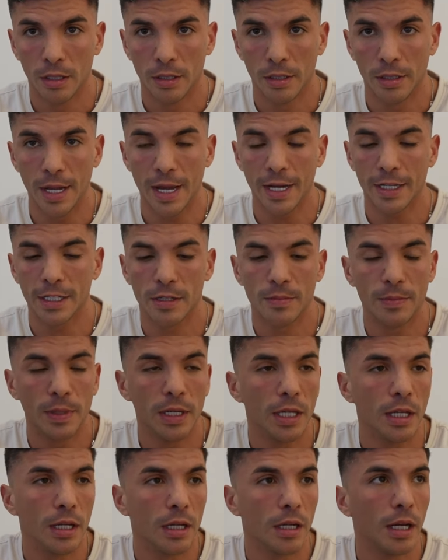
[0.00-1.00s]
Next
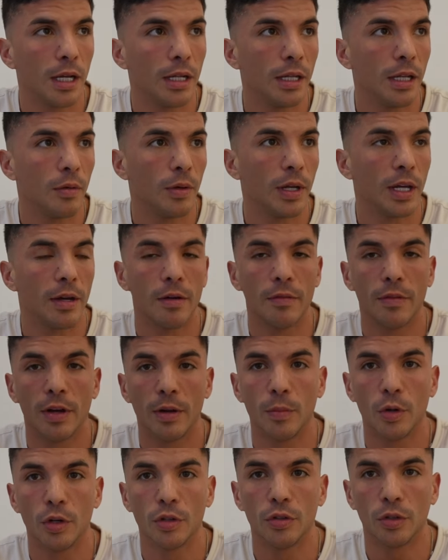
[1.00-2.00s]
meal, and then we have
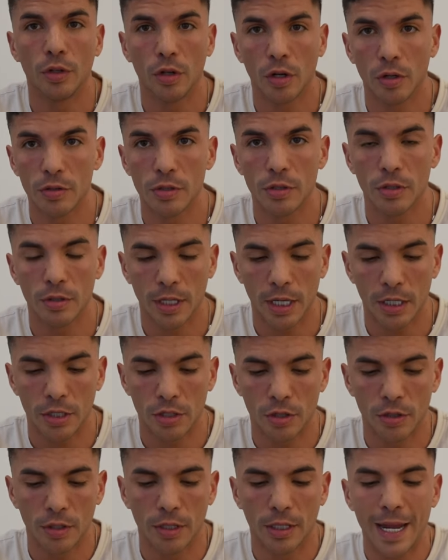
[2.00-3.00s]
one more to go, so
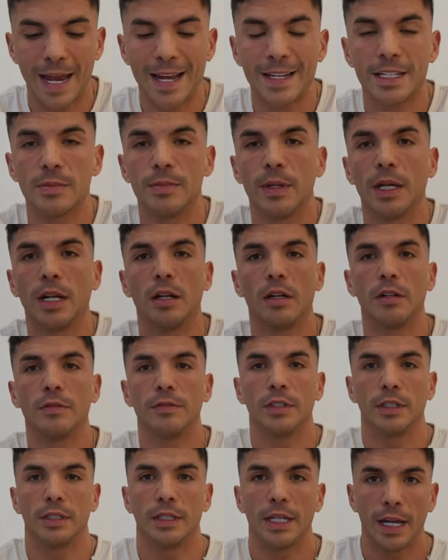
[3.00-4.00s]
catch you on the last meal of
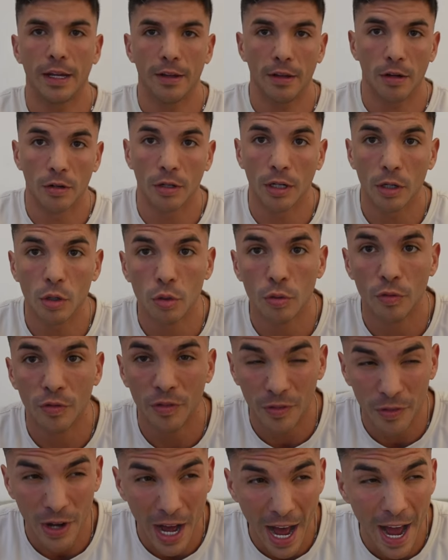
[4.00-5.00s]
the day on a
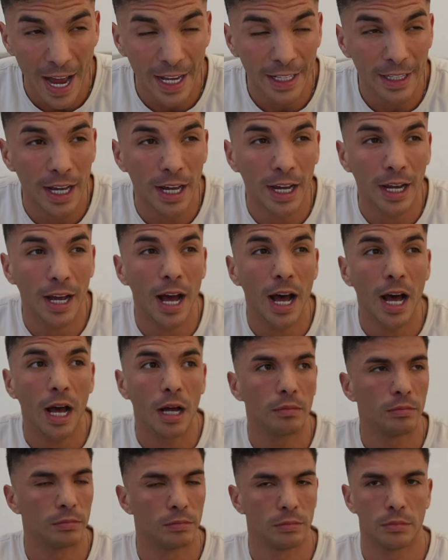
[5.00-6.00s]
high,
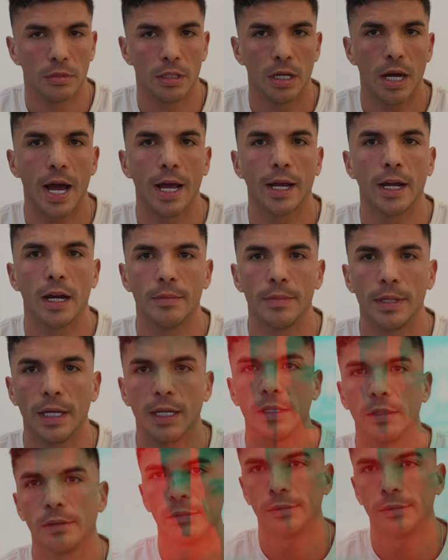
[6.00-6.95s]
high, high carb day.